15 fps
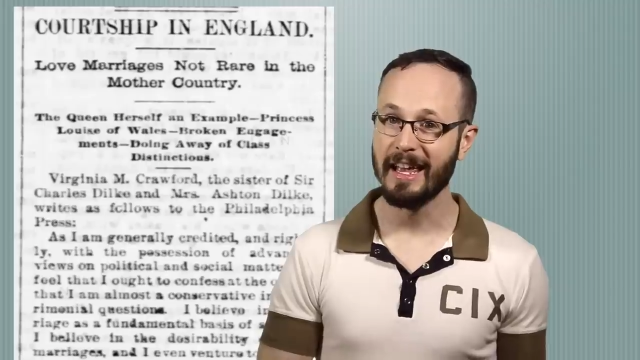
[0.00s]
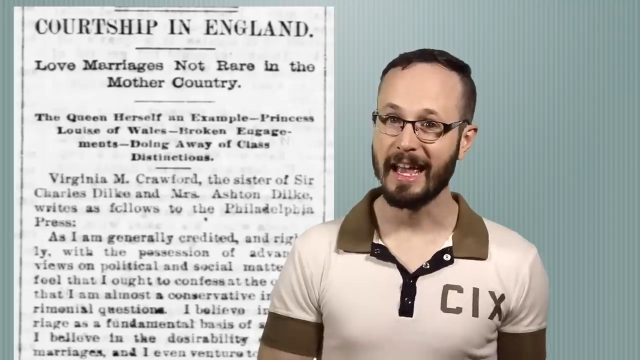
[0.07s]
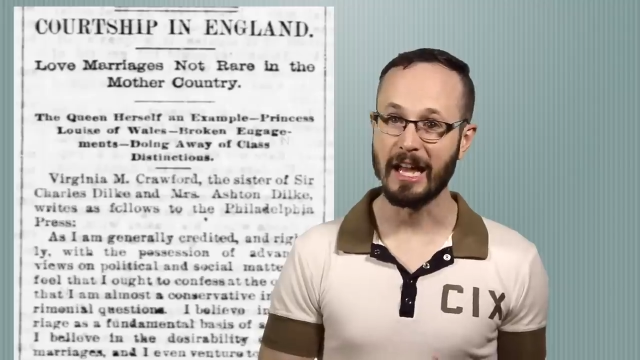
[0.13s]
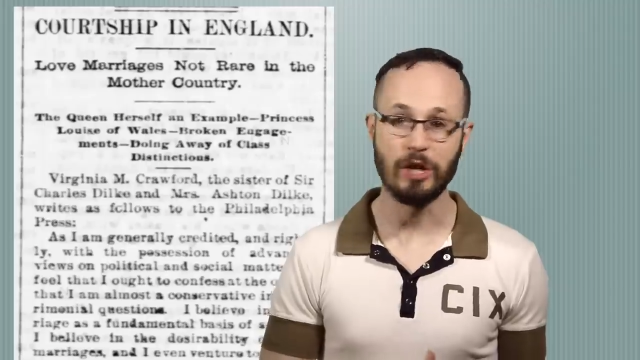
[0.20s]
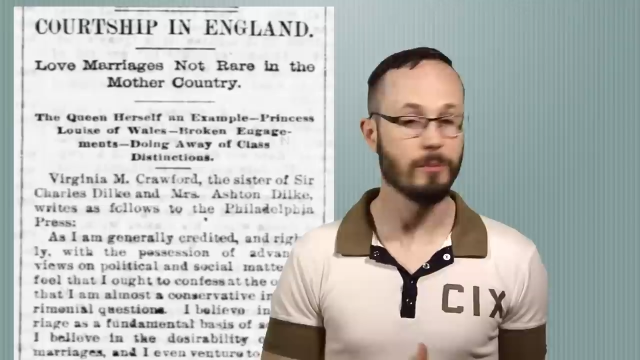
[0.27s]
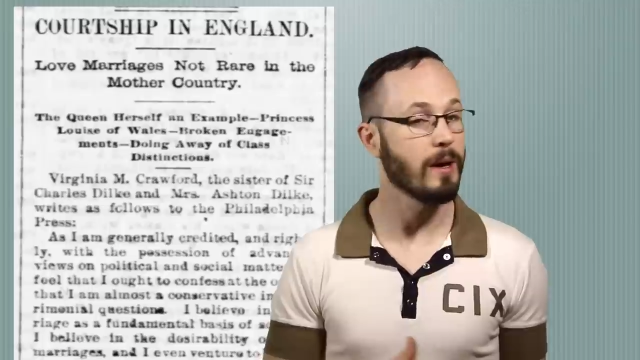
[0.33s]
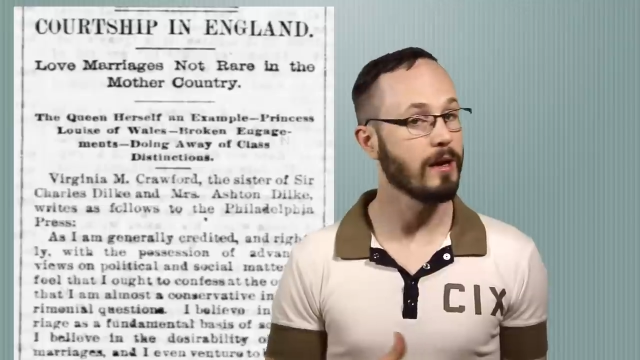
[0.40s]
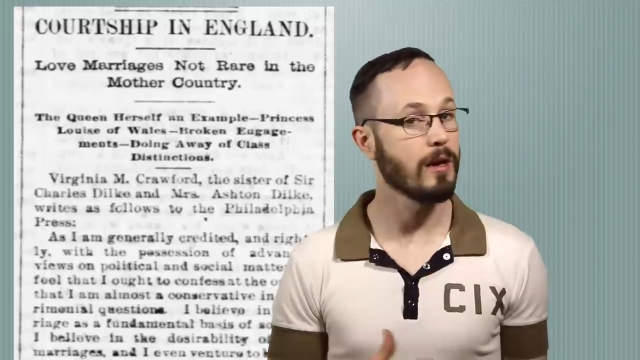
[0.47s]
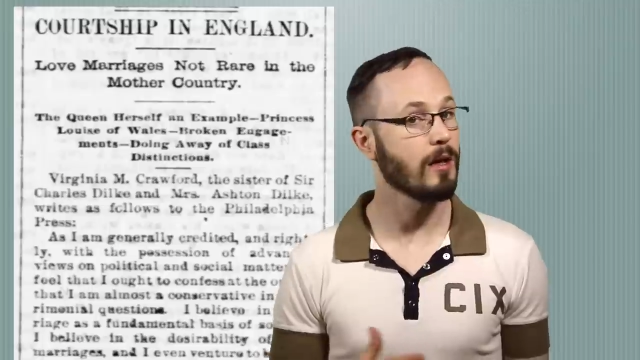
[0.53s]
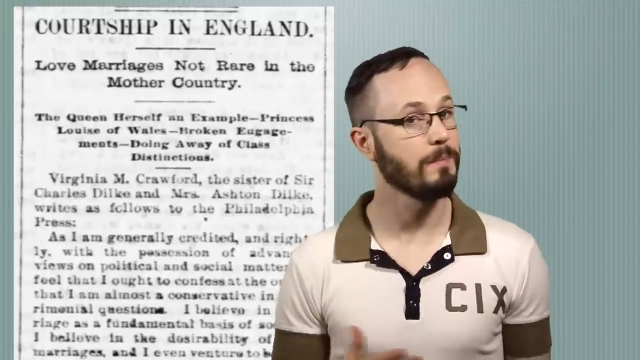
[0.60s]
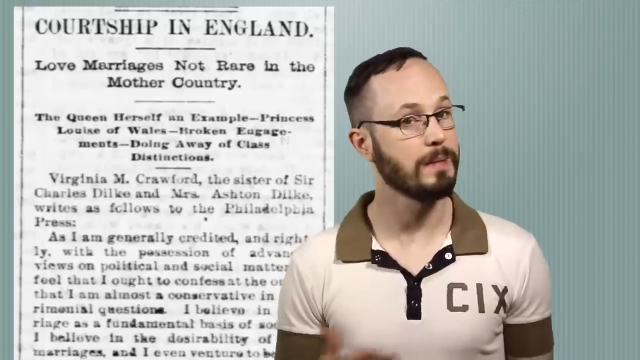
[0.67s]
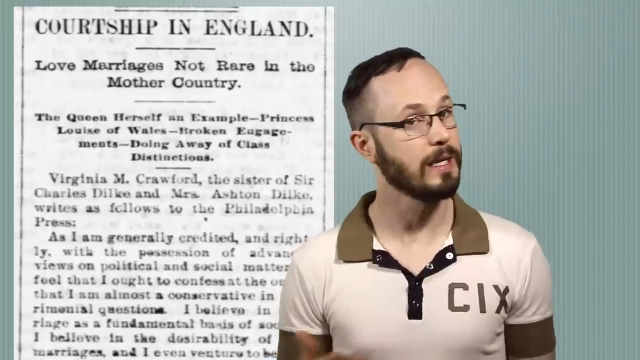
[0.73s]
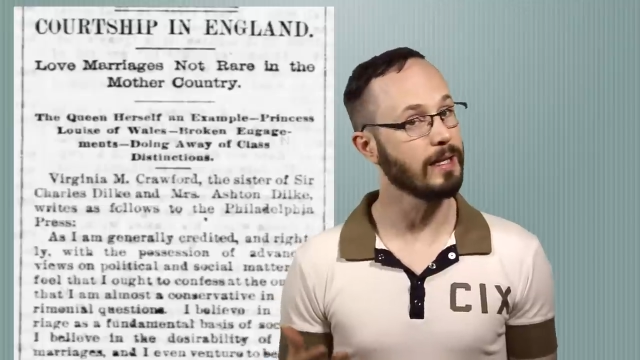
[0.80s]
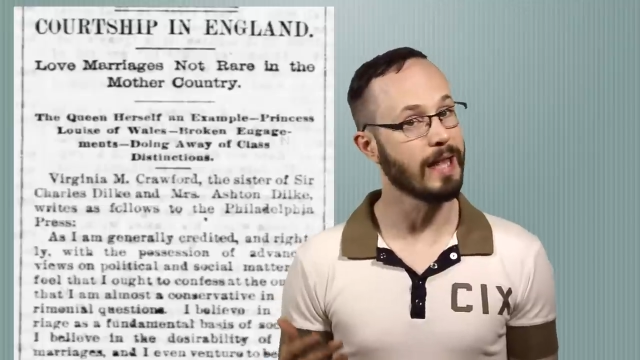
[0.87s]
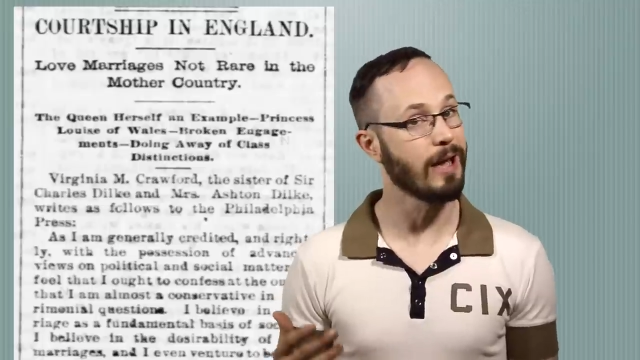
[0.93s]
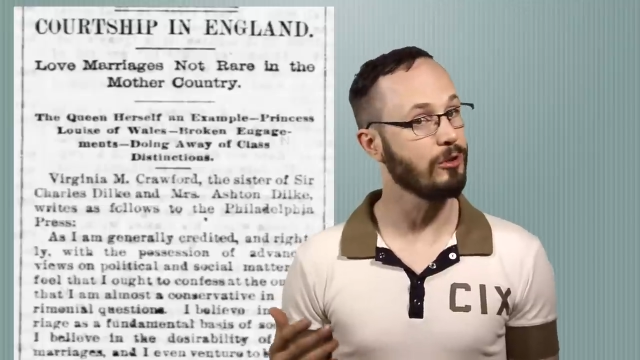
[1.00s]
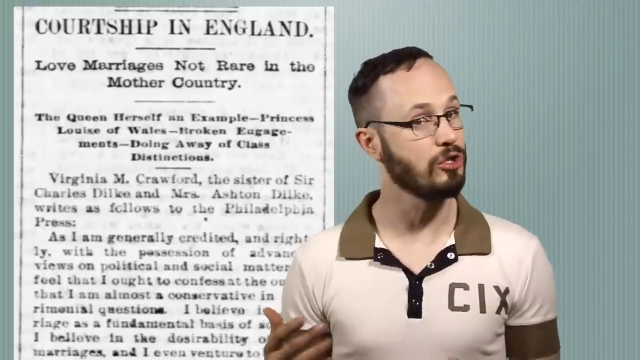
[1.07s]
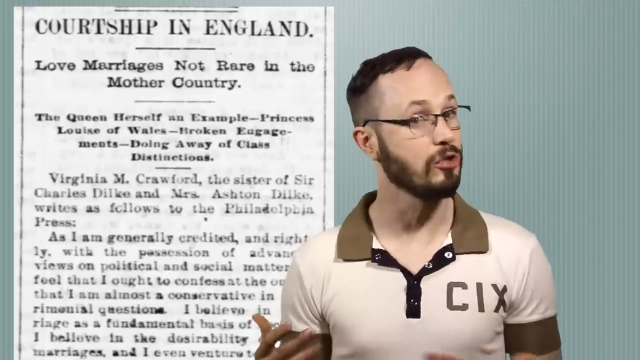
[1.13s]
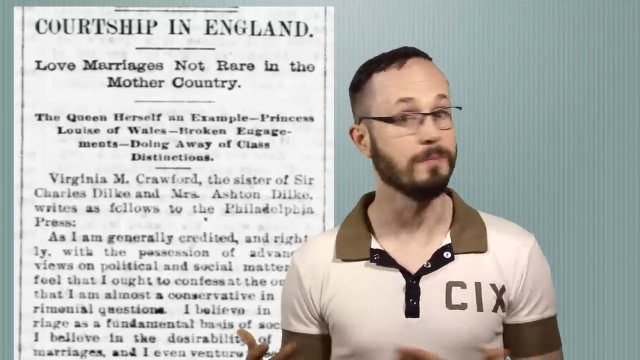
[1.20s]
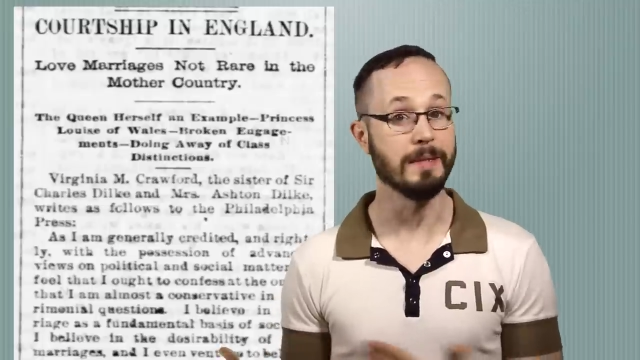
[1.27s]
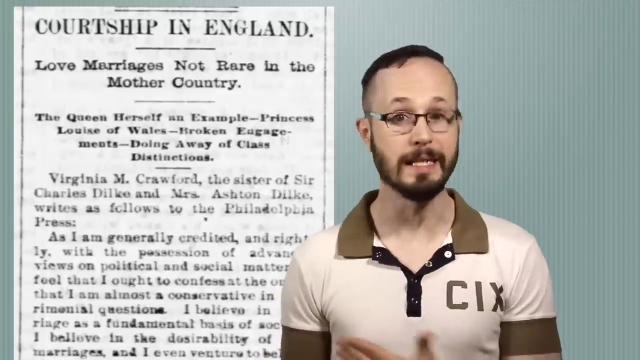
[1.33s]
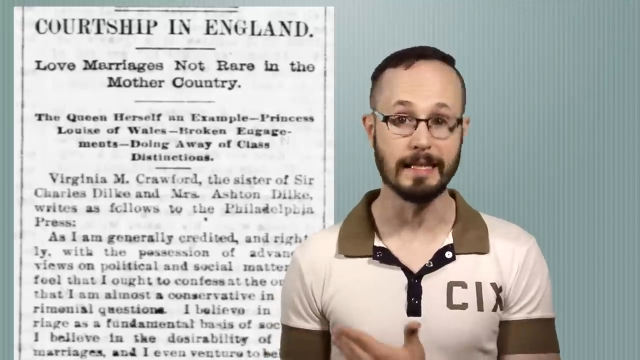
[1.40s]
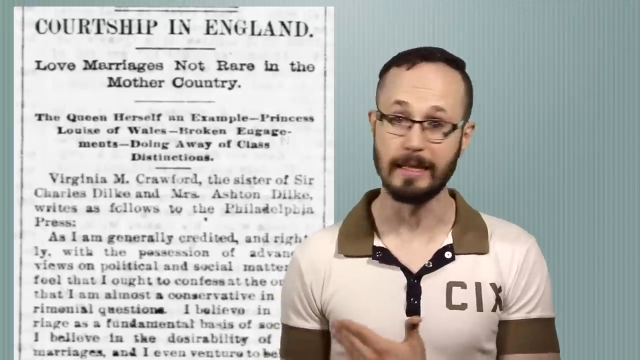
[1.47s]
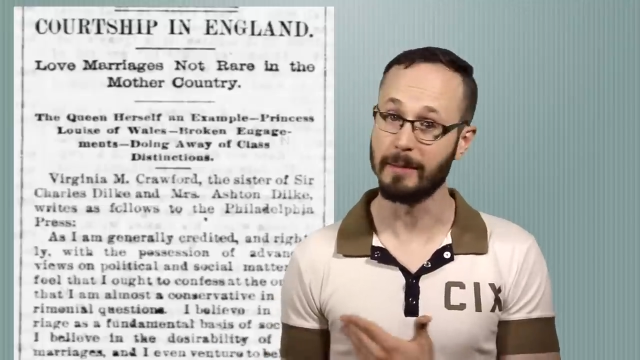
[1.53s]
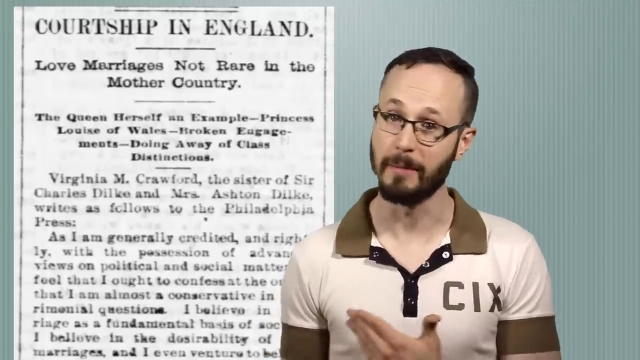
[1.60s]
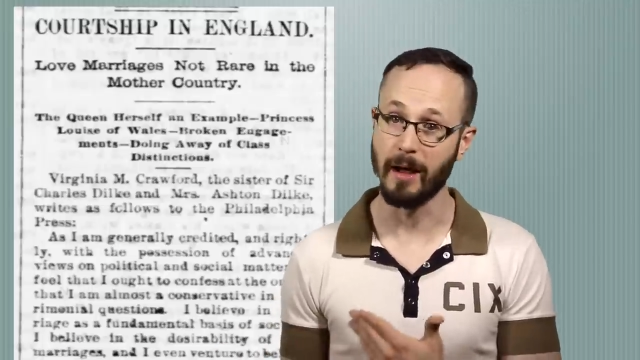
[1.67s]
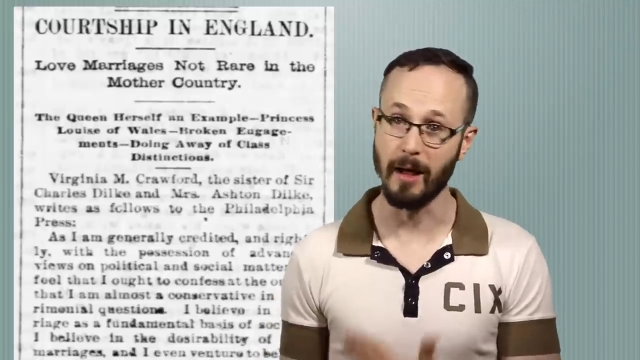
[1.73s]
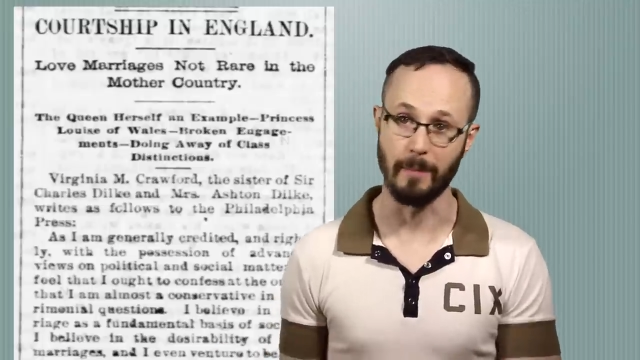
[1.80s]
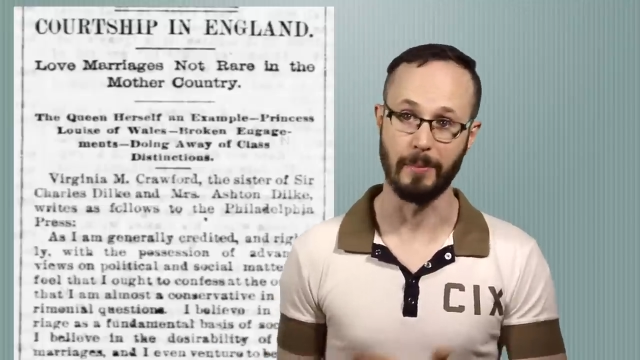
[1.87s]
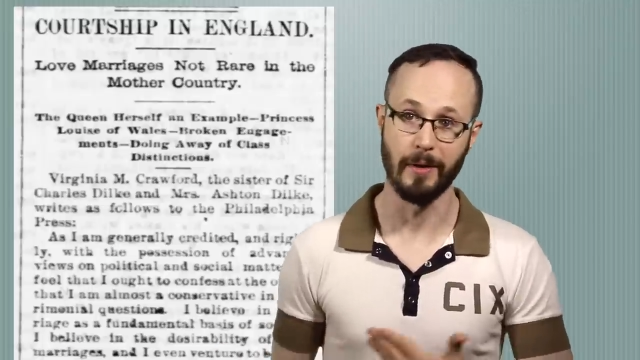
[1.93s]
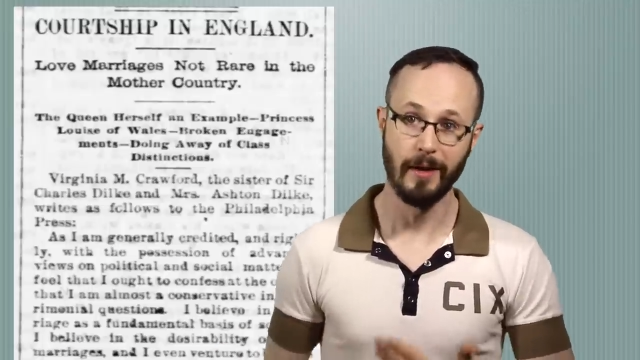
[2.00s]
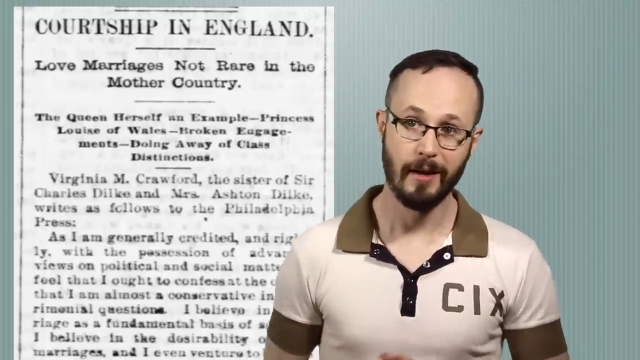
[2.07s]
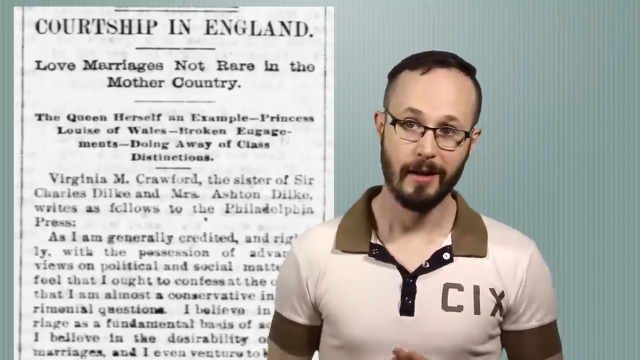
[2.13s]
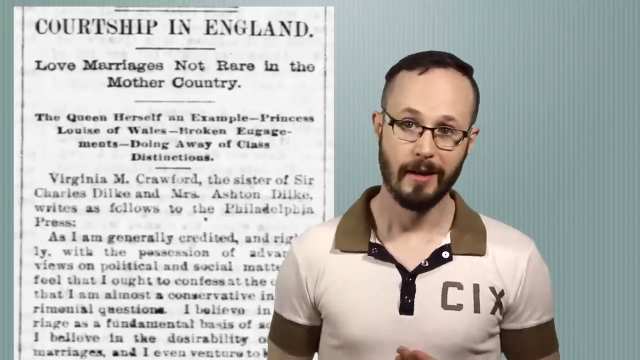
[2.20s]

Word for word: and you might not be allowed to beat them up.